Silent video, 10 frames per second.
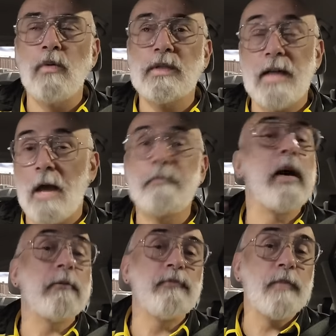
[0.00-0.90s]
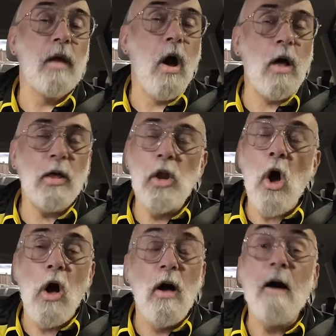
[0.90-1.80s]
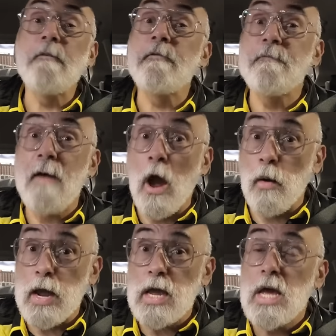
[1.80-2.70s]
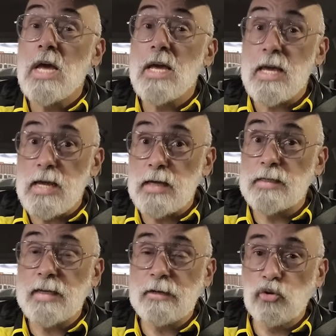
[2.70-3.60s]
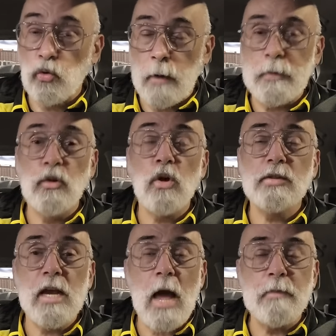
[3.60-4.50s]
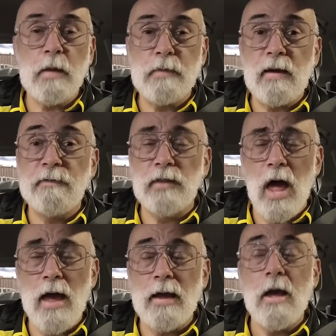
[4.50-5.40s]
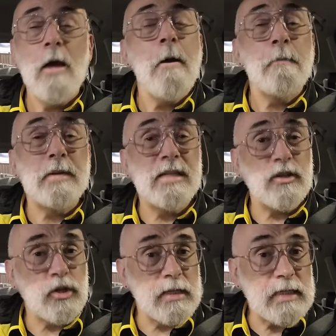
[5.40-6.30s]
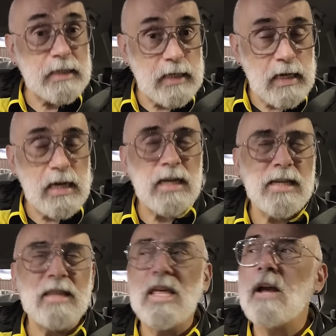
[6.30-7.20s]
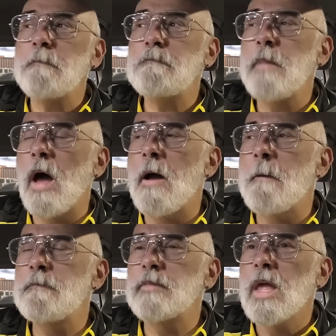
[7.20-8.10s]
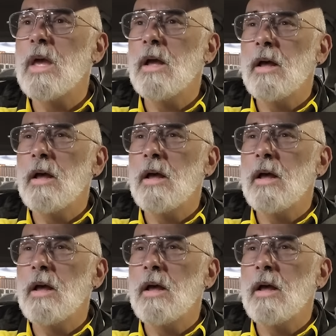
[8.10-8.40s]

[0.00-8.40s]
gross day. But all in all, a very easy trip. It looks like I'm going to be flying position C because I think um,